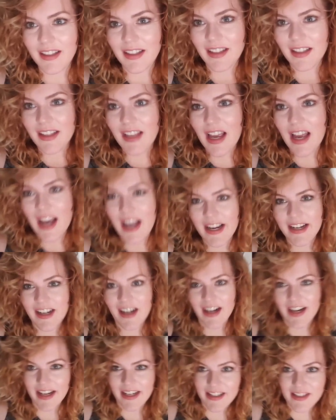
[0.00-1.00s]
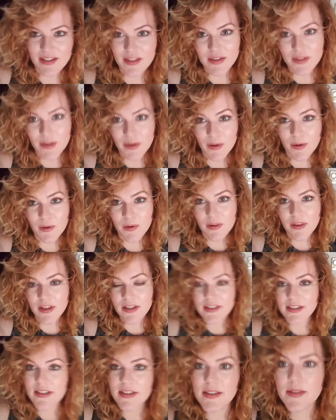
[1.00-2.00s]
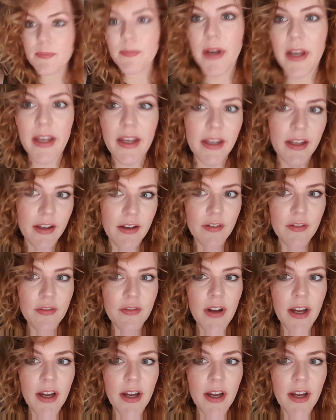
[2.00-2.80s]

brown. Hi guys, so this is my